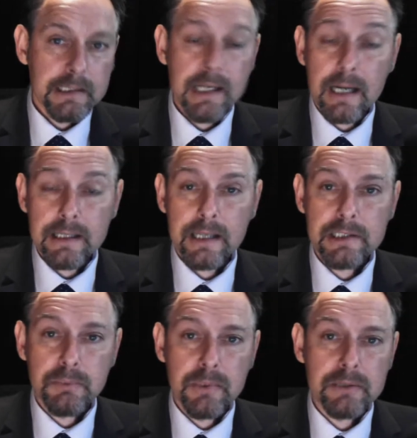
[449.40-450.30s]
The
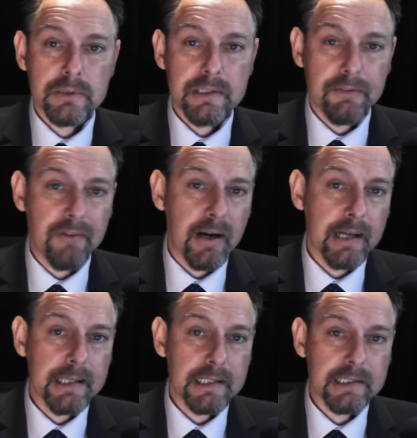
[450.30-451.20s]
guidelines will
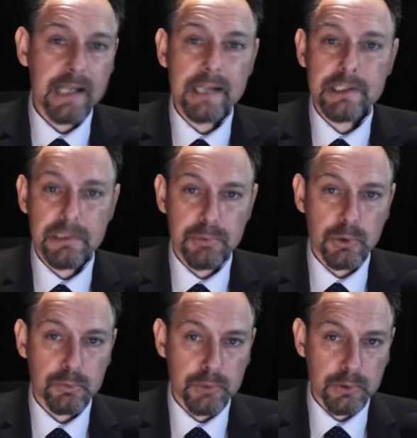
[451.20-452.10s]
define state
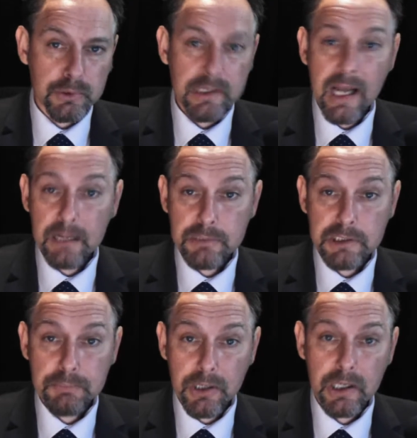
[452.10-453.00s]
support rules to help
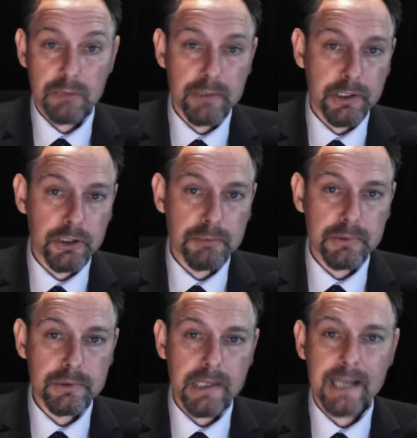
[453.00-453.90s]
spur
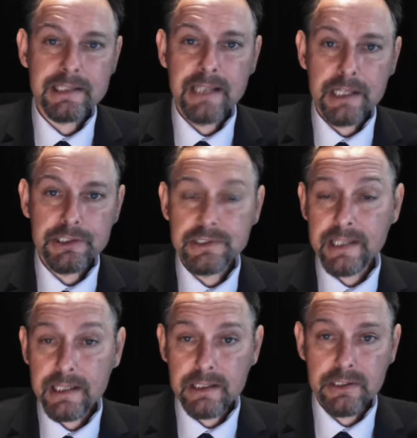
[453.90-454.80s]
renewables as nations,
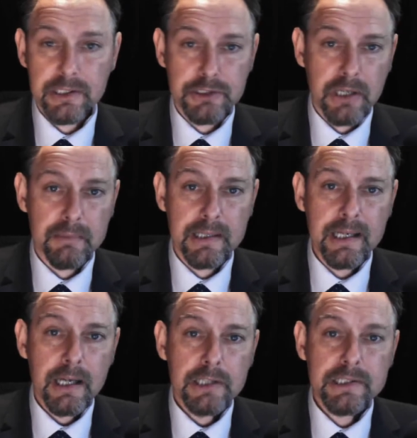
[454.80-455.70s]
including Germany,
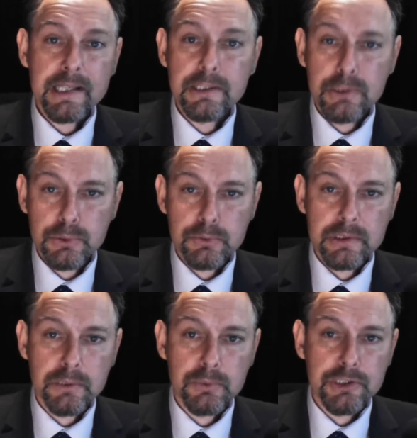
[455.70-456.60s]
seek
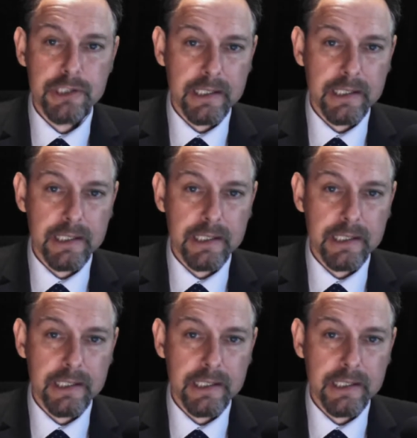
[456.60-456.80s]
tools that would